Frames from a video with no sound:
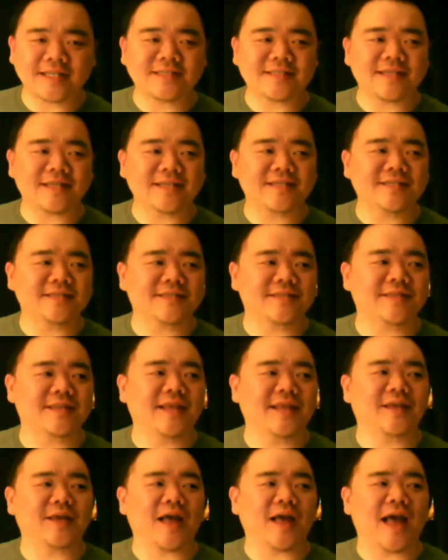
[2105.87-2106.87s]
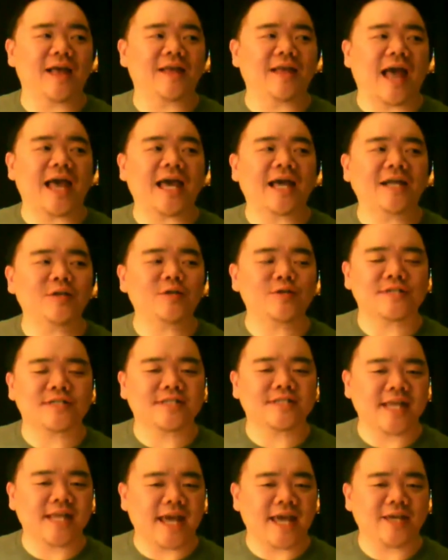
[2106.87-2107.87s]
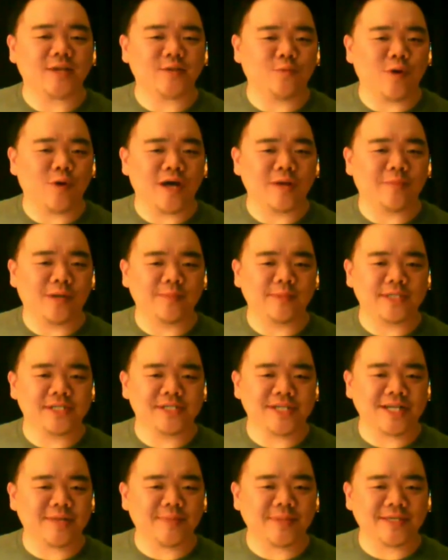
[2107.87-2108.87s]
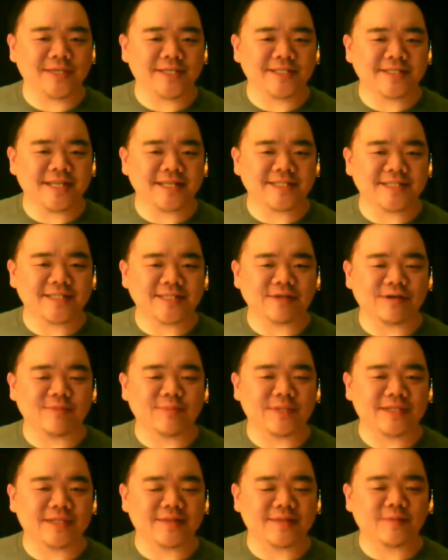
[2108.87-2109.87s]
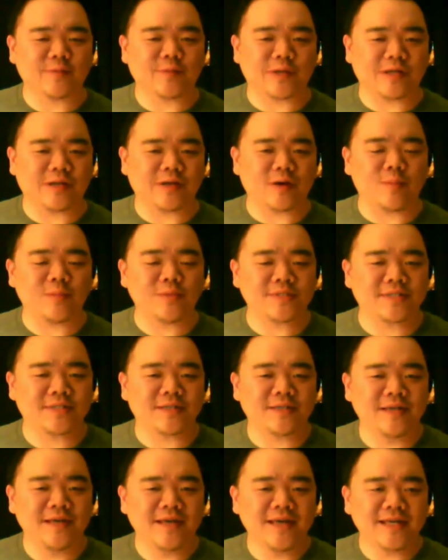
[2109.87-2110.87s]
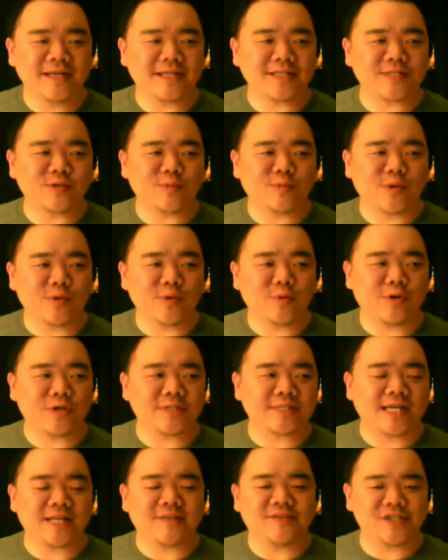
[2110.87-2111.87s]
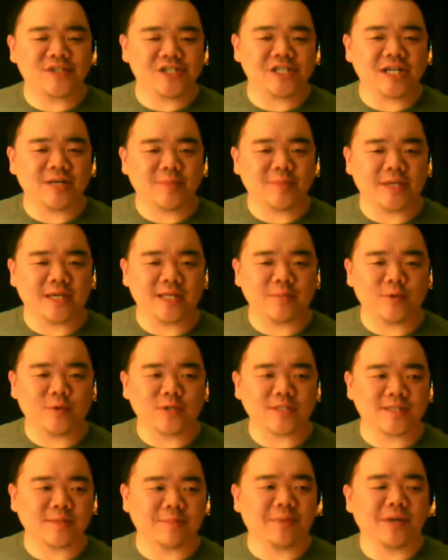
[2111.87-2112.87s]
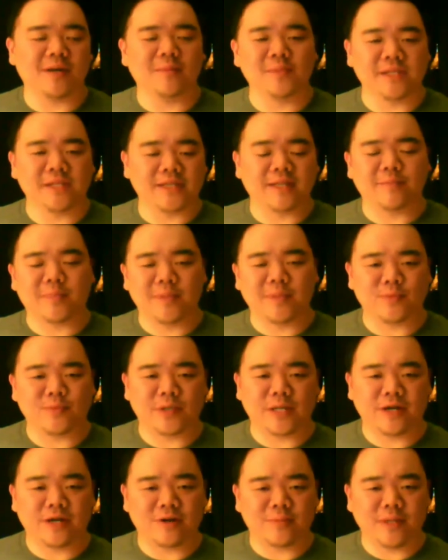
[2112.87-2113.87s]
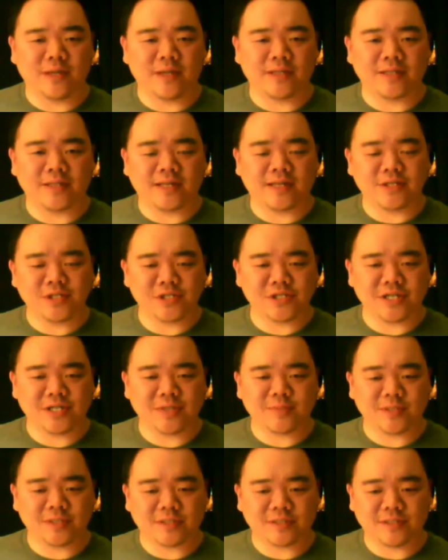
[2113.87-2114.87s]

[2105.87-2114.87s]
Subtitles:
it's like I understand why public shaming is necessary, but it almost gets to the point where it's not even shaming anymore. It's the public that people care about, not the shaming.